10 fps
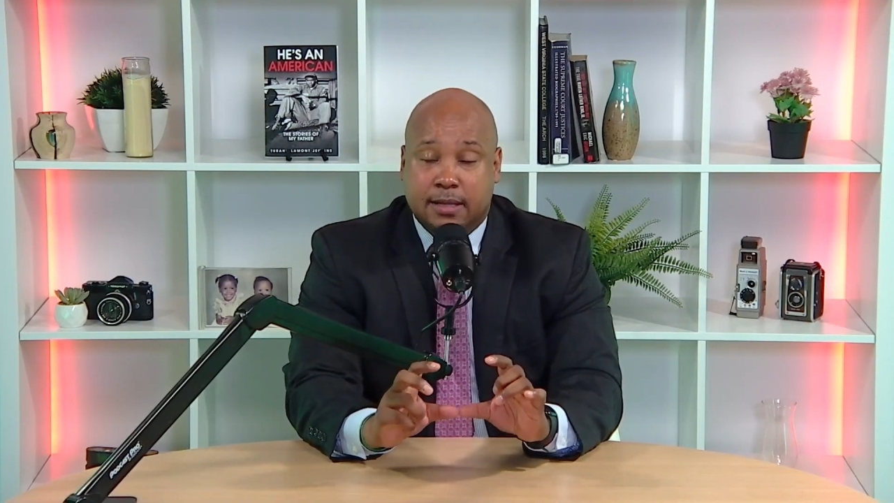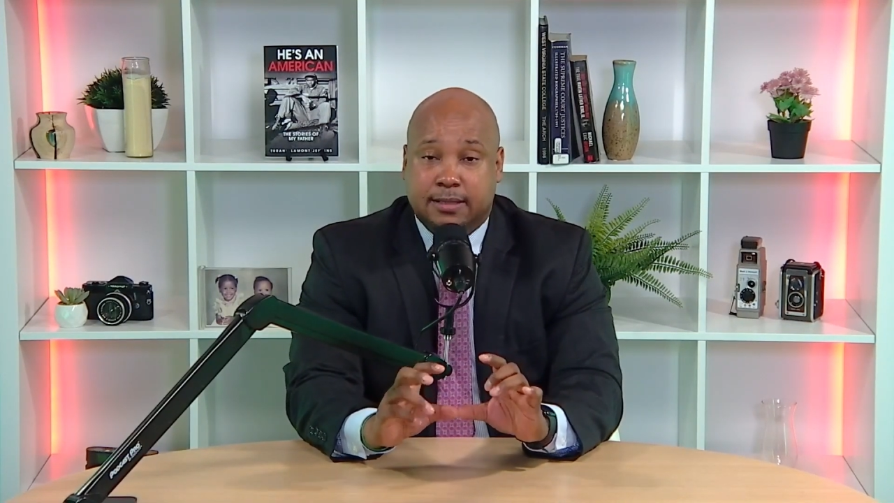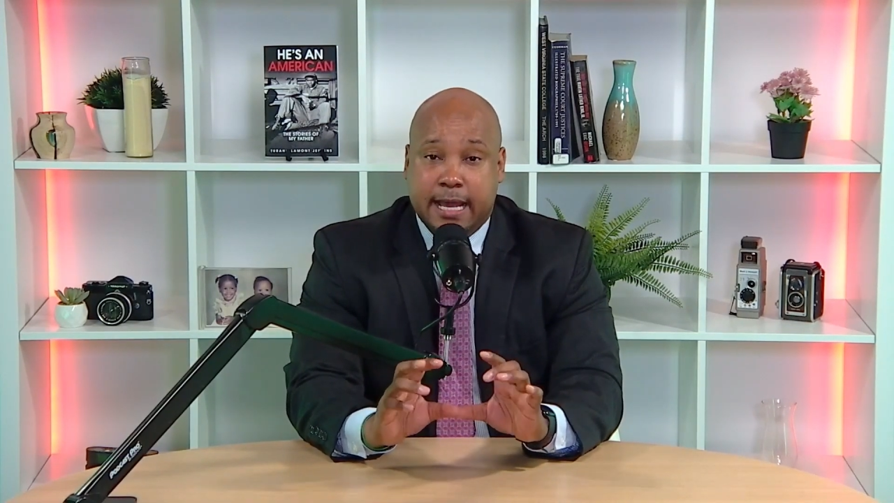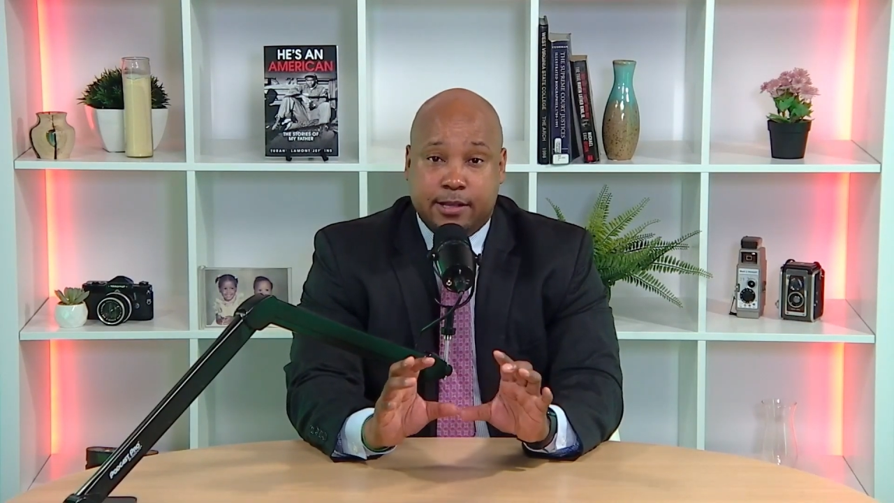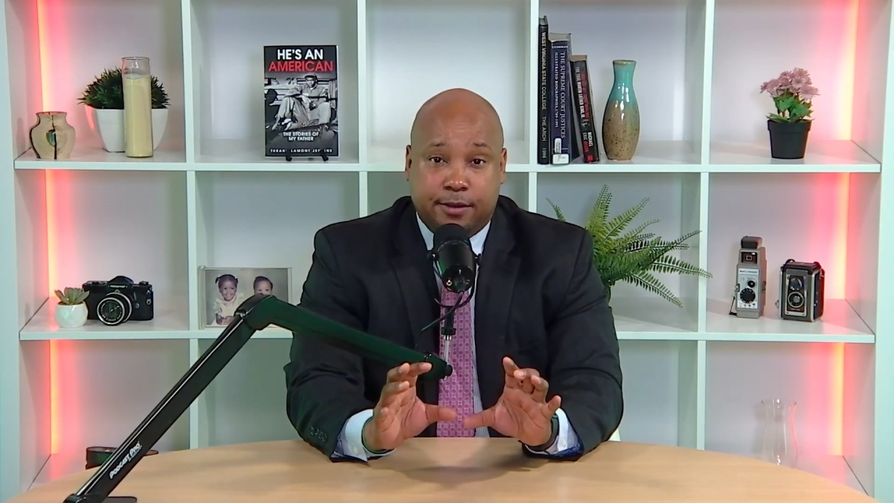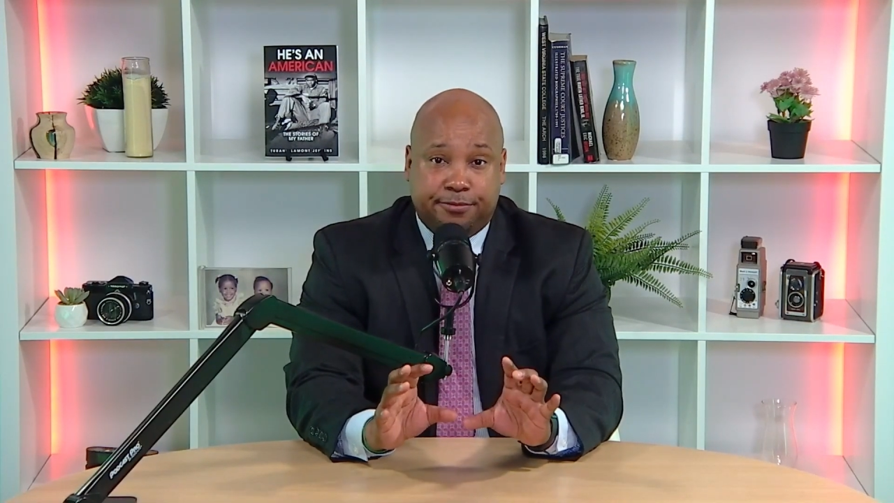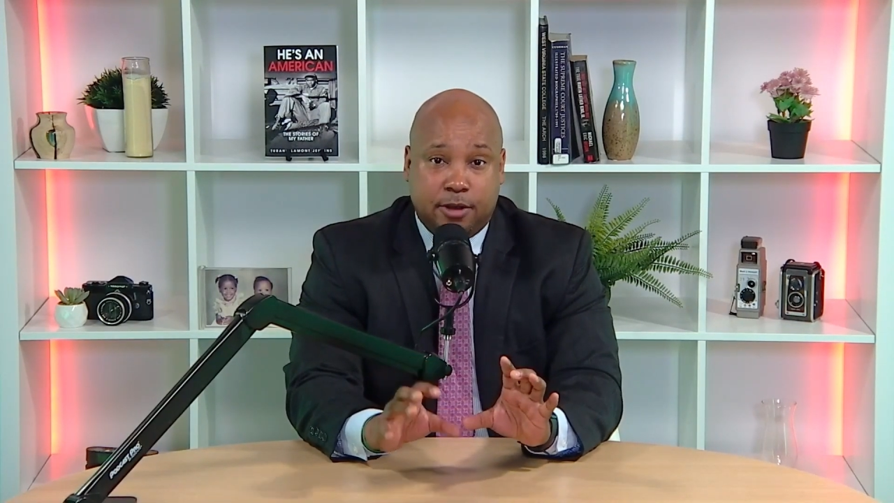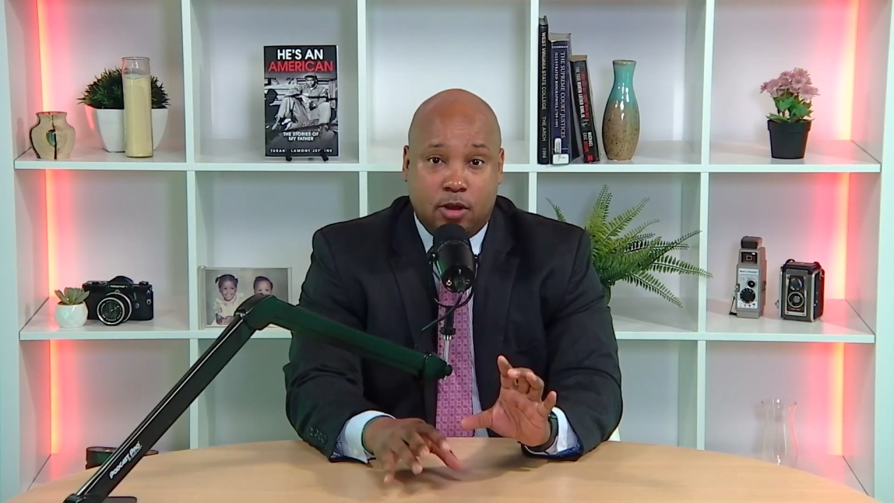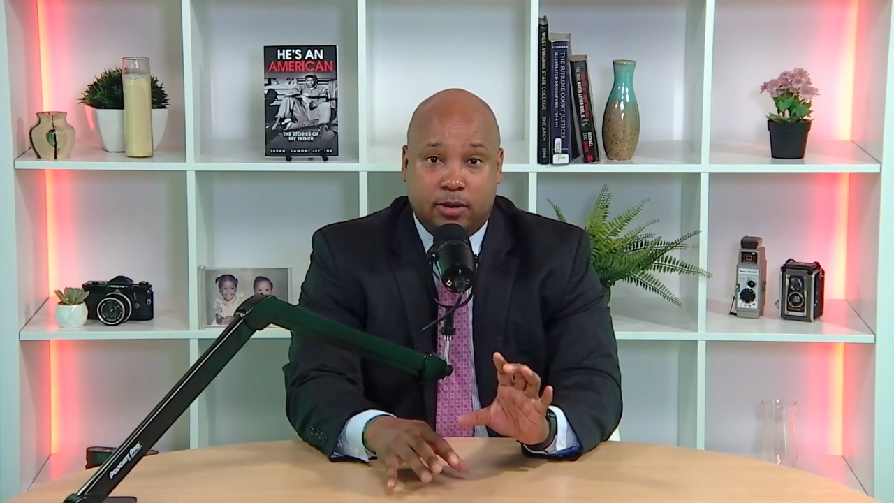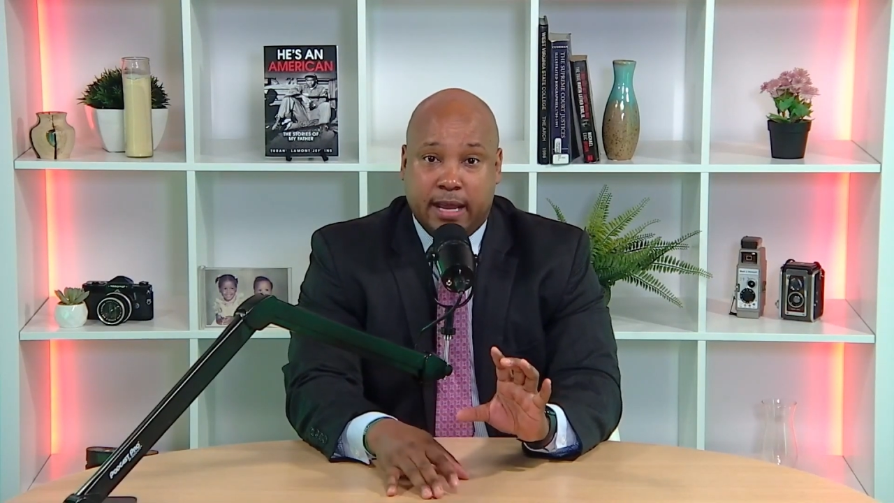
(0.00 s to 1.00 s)
Take your
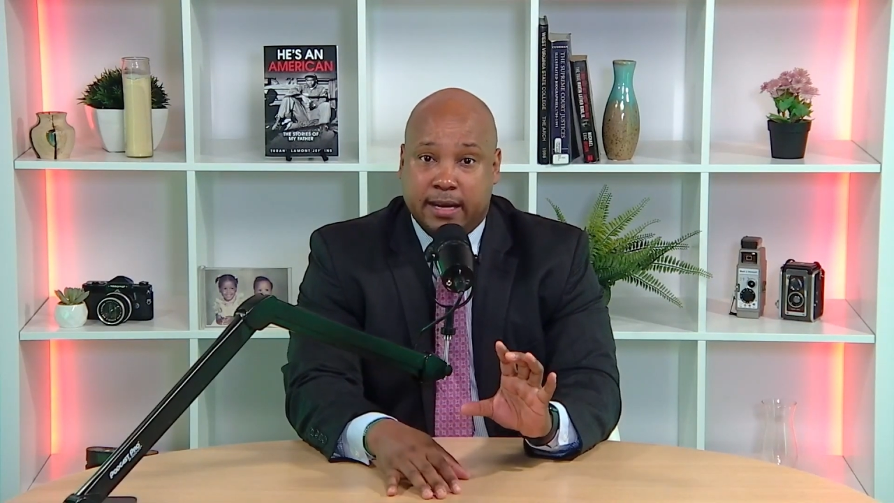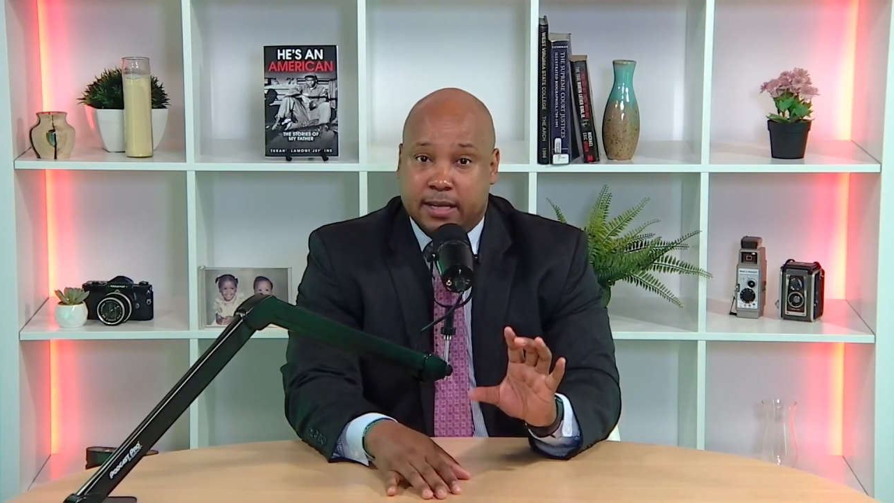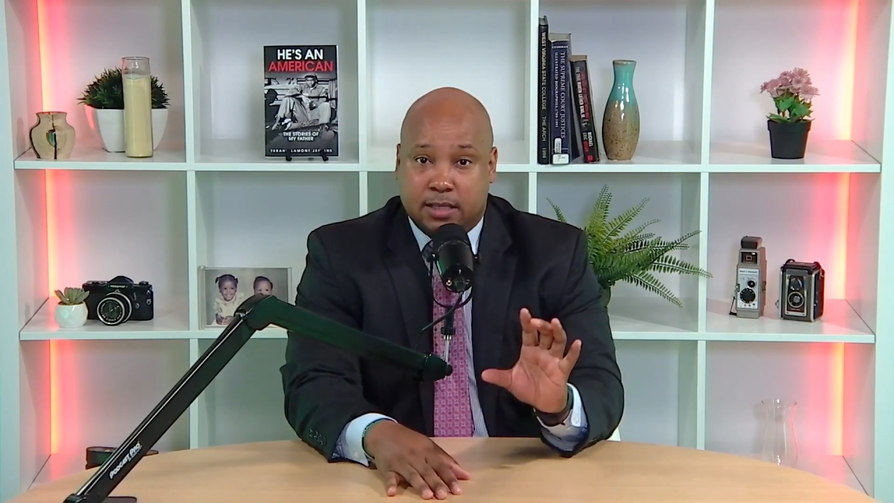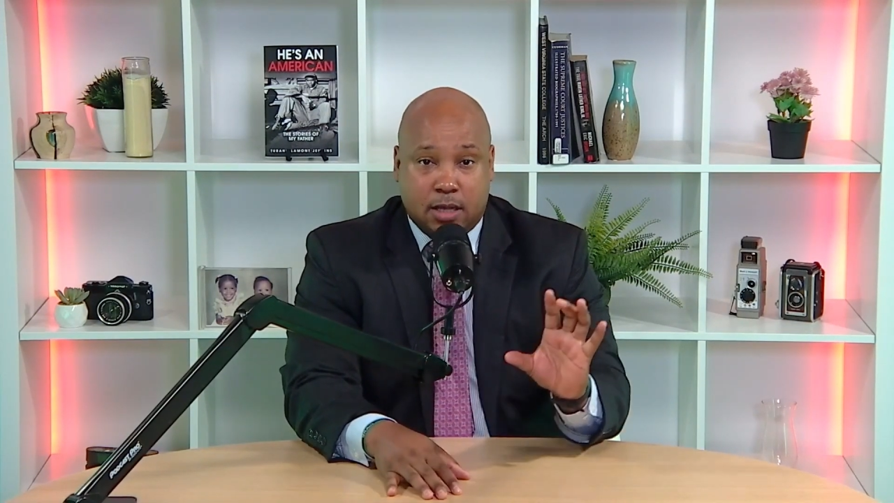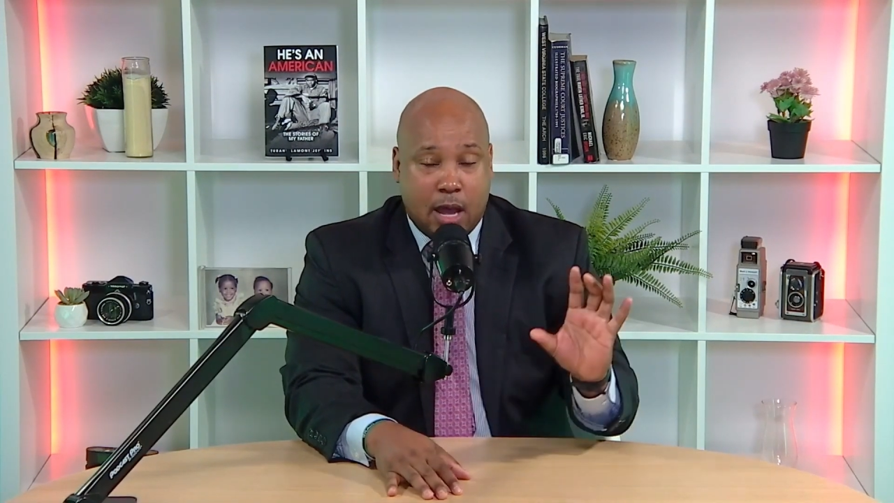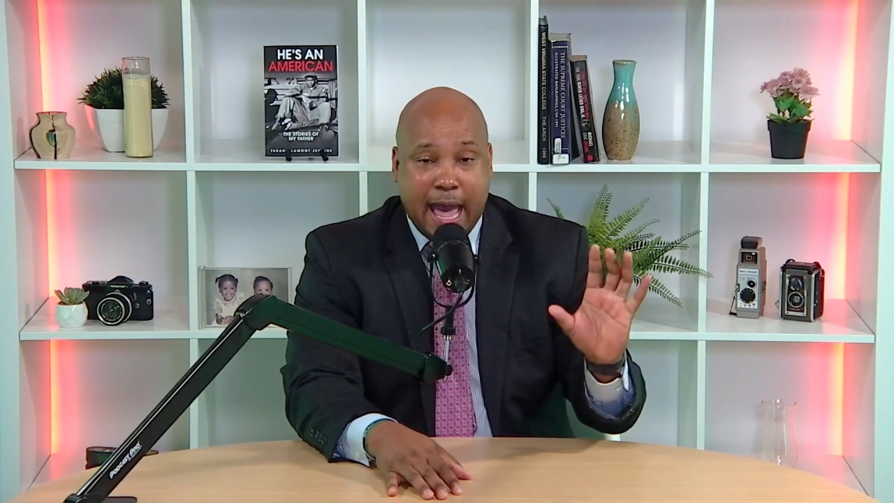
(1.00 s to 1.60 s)
phone and just,